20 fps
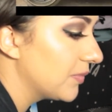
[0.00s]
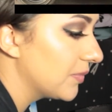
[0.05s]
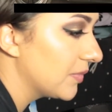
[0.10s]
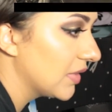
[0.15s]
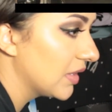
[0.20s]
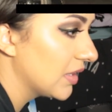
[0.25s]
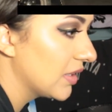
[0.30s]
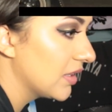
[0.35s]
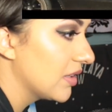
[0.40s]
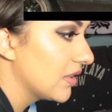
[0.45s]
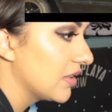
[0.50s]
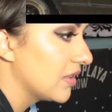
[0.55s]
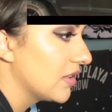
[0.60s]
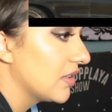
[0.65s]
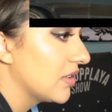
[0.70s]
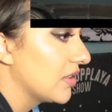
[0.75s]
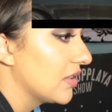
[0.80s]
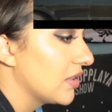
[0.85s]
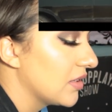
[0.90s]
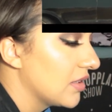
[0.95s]

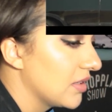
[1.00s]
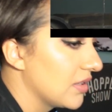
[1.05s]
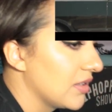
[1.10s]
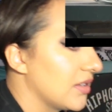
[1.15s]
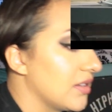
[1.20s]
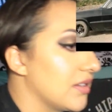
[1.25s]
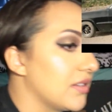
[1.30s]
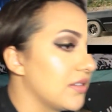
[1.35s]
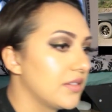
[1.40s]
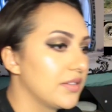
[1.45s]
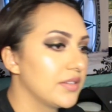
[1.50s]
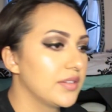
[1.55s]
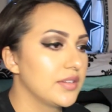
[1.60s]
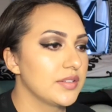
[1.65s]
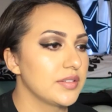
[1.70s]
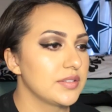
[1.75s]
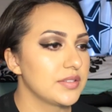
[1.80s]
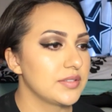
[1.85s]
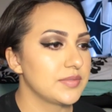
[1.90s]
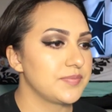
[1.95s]

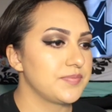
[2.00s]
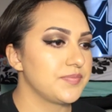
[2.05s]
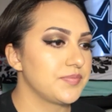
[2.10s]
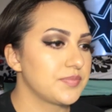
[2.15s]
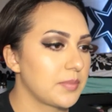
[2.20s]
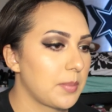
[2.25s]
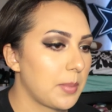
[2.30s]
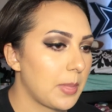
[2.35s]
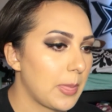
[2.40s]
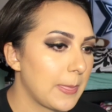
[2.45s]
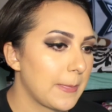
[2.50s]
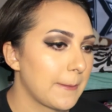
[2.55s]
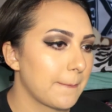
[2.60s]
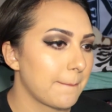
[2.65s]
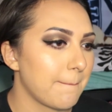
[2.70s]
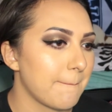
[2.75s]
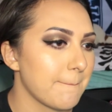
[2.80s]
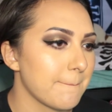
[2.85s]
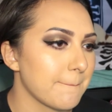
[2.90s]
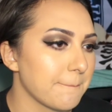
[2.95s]

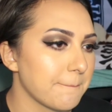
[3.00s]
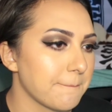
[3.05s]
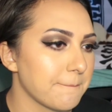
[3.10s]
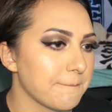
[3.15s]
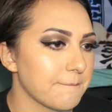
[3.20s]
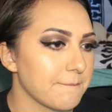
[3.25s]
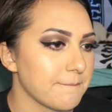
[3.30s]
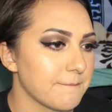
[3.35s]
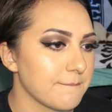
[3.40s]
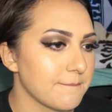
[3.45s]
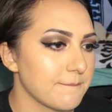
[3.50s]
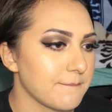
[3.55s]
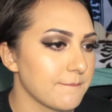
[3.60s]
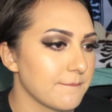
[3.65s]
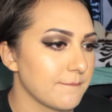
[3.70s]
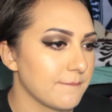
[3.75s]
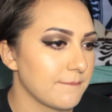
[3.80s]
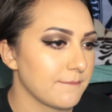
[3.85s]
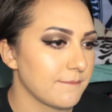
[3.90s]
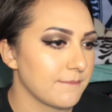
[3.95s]

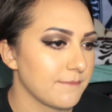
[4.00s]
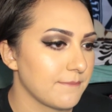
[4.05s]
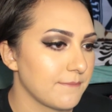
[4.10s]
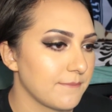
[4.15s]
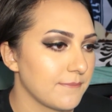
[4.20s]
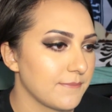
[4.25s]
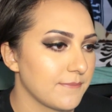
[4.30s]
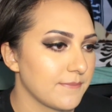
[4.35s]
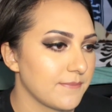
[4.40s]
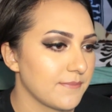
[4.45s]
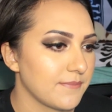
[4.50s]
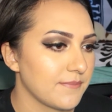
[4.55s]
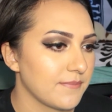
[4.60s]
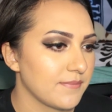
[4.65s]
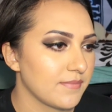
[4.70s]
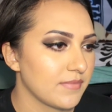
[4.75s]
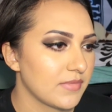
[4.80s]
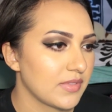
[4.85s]
Nothing is said.